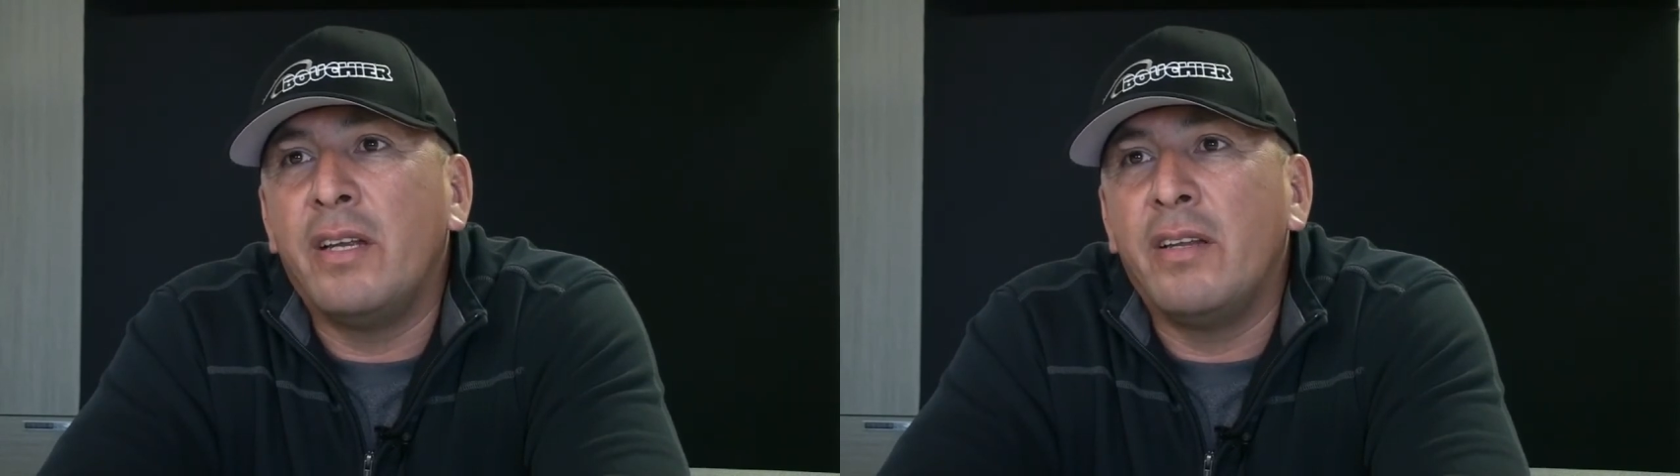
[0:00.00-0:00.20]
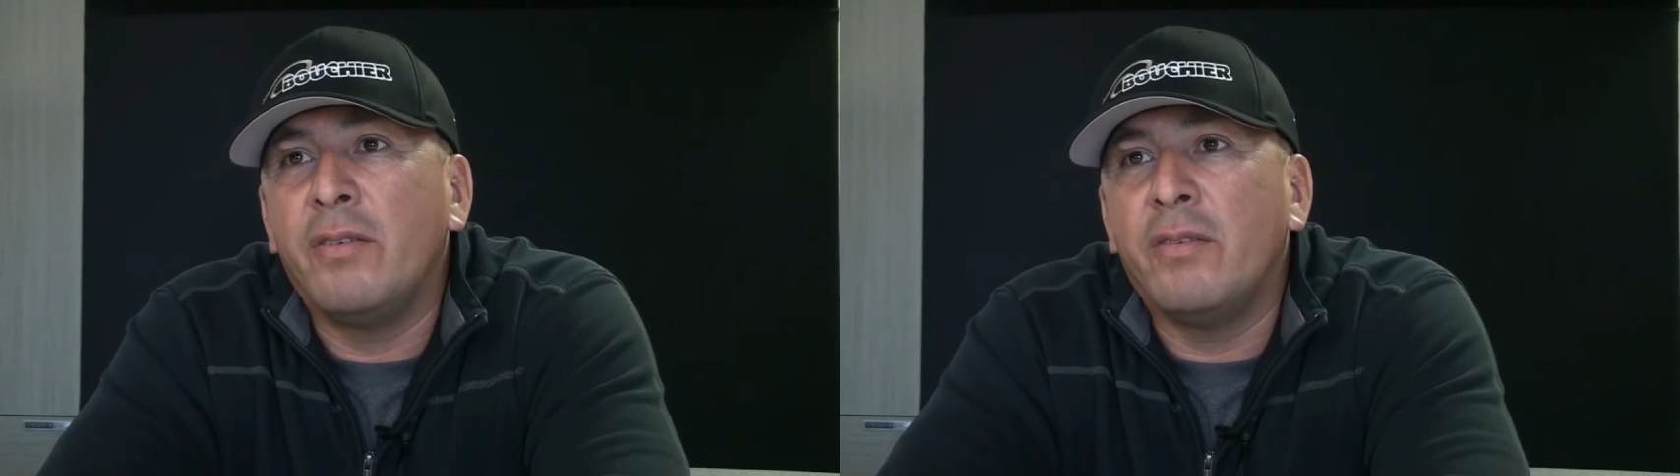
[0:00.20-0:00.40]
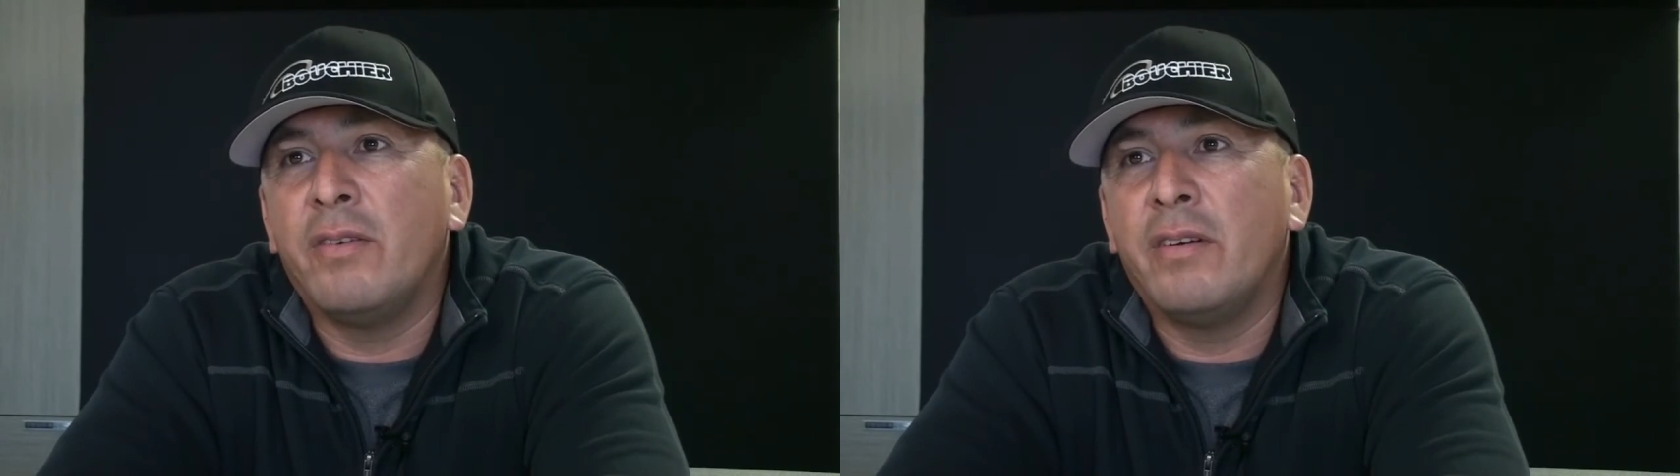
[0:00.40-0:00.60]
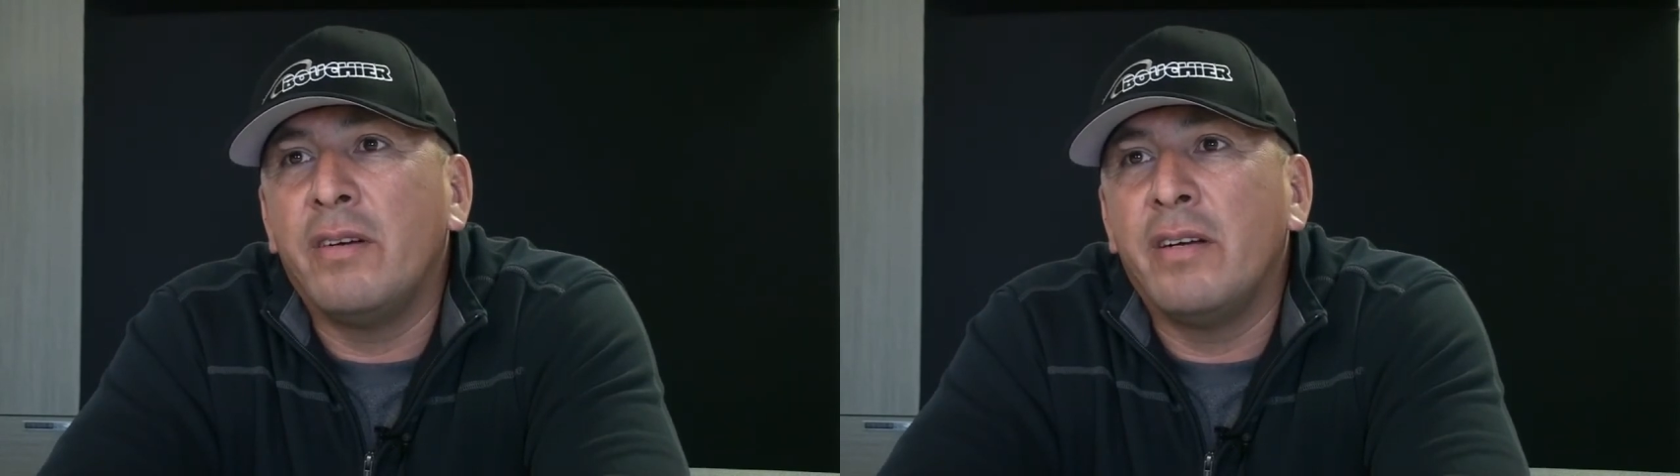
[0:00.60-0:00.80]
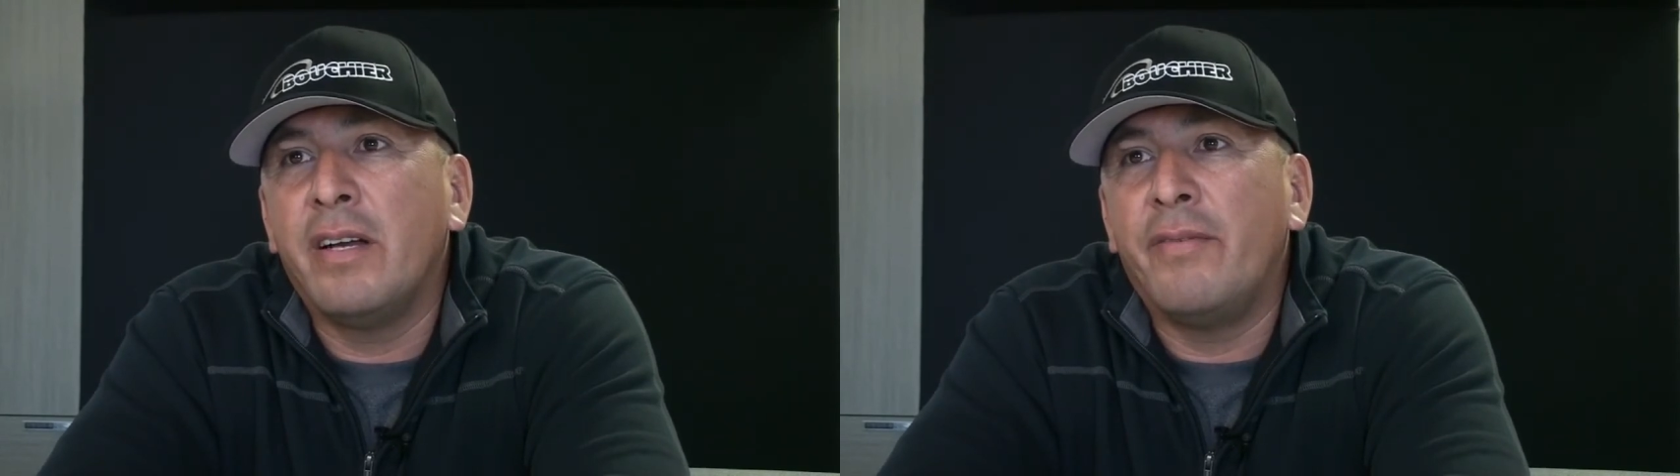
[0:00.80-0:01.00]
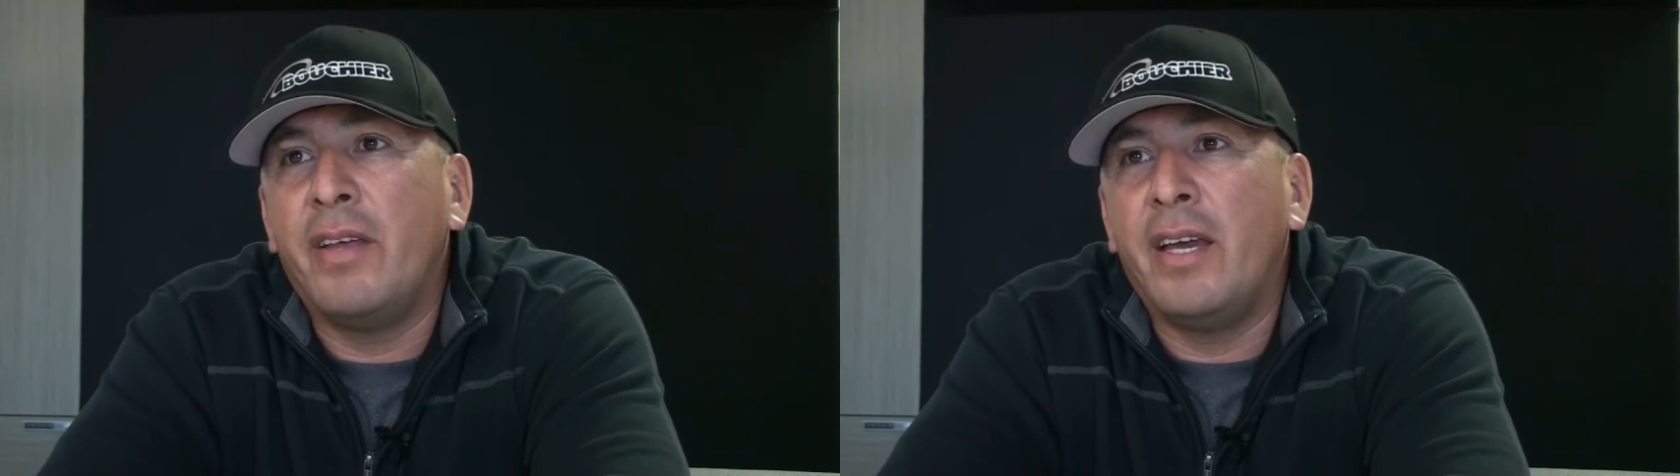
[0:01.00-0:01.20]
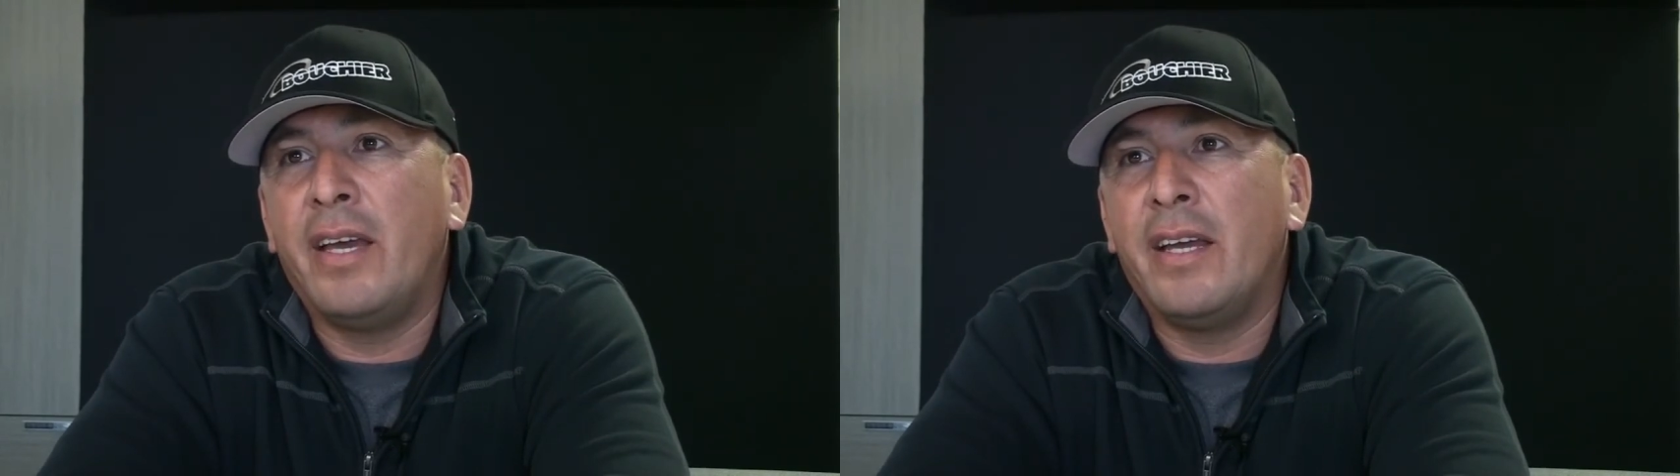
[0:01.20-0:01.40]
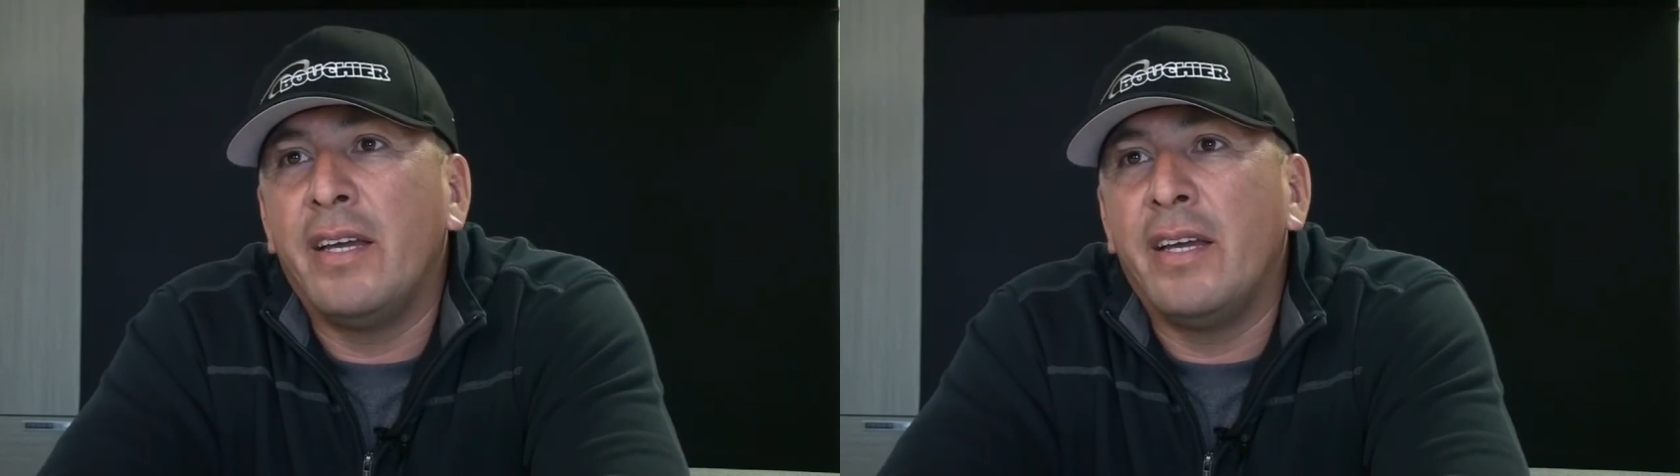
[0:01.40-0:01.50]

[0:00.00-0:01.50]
to know if they,